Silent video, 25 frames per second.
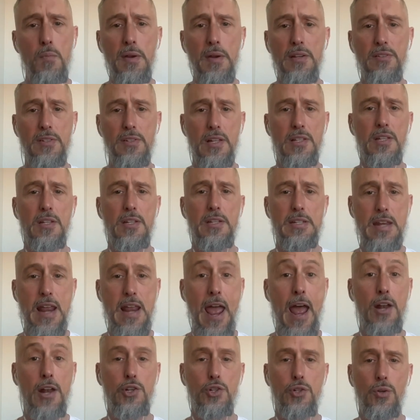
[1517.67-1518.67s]
because that's a
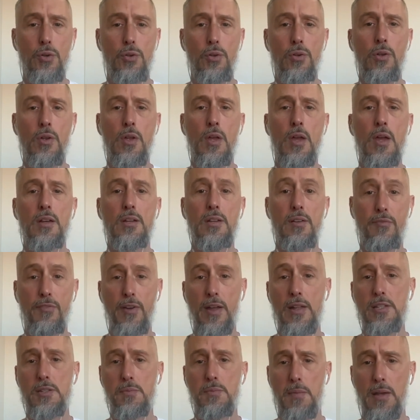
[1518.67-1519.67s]
natural
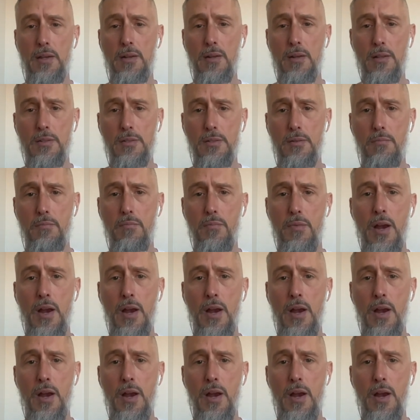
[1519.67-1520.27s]
defense mechanism,